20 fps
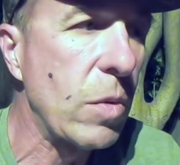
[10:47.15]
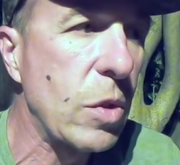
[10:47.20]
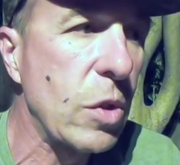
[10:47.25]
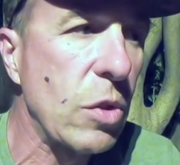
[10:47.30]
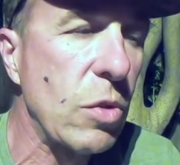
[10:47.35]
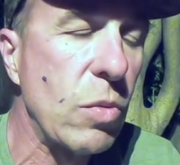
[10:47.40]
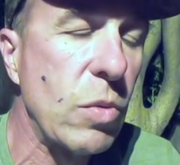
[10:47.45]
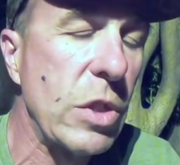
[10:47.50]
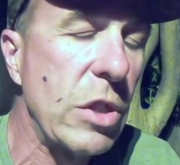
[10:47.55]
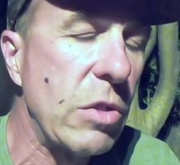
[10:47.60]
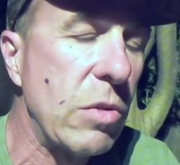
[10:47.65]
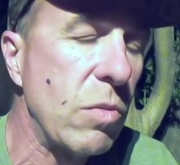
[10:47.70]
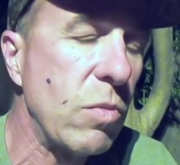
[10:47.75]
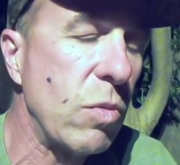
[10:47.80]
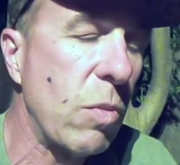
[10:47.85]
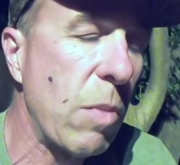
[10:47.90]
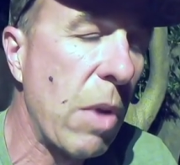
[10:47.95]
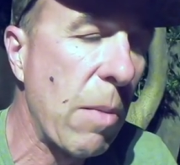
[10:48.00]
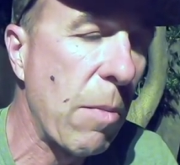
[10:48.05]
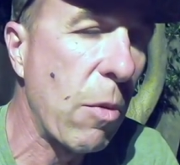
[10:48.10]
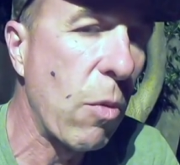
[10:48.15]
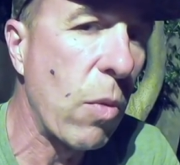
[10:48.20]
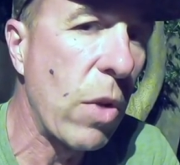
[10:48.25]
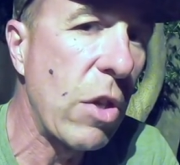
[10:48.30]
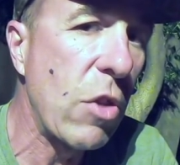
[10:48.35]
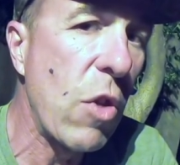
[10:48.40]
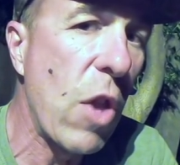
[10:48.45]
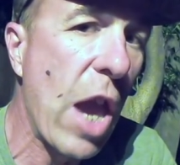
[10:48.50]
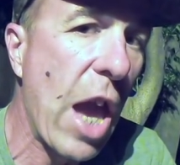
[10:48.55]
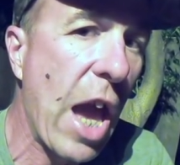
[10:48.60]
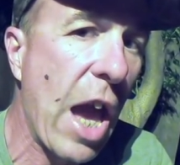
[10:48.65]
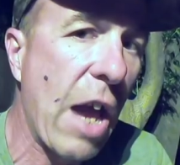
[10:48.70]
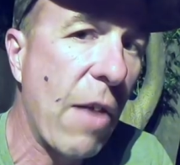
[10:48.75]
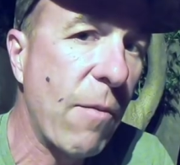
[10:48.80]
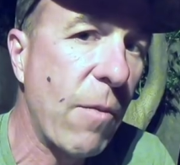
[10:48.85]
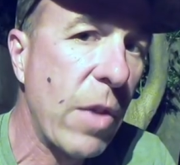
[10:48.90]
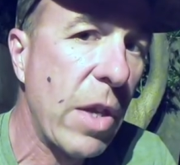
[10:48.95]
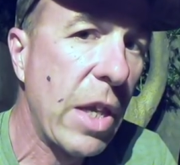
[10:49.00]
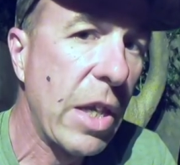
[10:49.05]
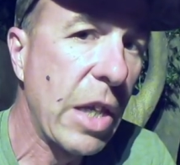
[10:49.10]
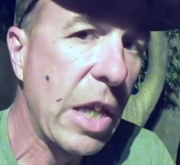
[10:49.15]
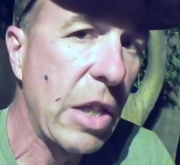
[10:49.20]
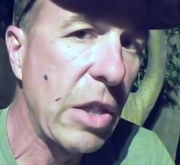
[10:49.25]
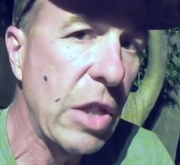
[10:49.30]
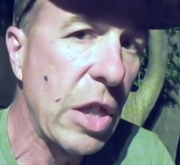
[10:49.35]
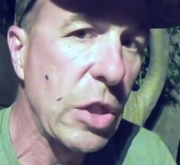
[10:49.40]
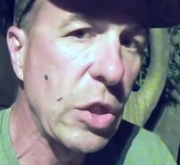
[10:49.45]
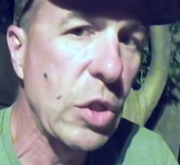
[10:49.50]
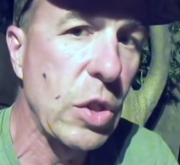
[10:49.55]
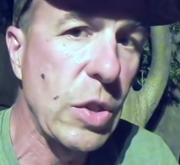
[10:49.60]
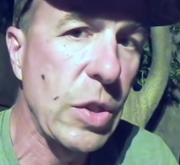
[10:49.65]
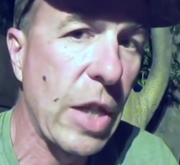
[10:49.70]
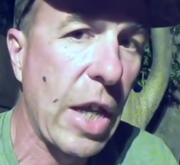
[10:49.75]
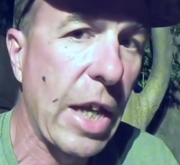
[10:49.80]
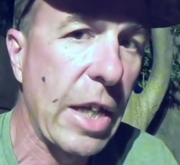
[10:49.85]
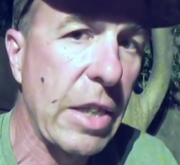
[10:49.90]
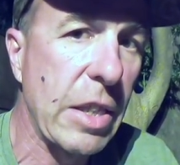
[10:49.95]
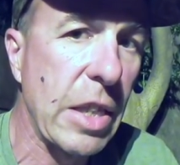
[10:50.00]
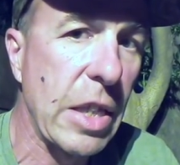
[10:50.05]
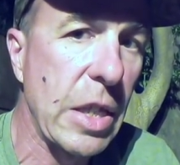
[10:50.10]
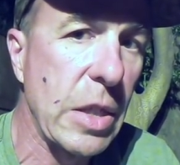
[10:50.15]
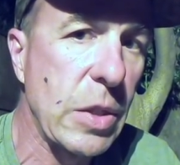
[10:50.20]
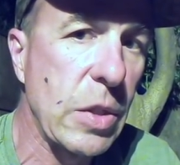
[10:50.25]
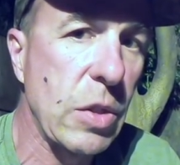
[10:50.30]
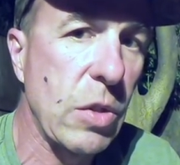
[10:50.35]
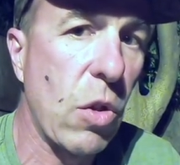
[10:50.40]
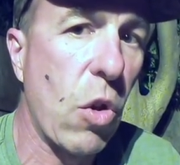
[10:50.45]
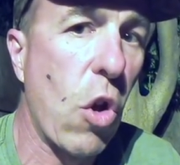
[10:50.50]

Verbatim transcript: So when remember when you have conditions like this,